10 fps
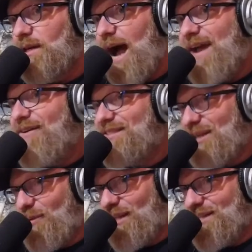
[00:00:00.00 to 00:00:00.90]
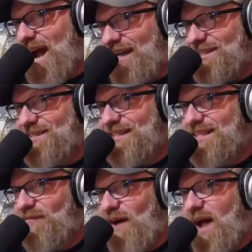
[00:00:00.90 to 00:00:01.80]
I hear someone that died at
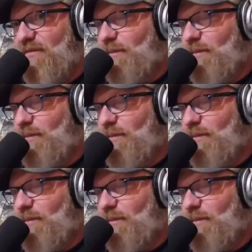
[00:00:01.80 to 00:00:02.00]
65. I'm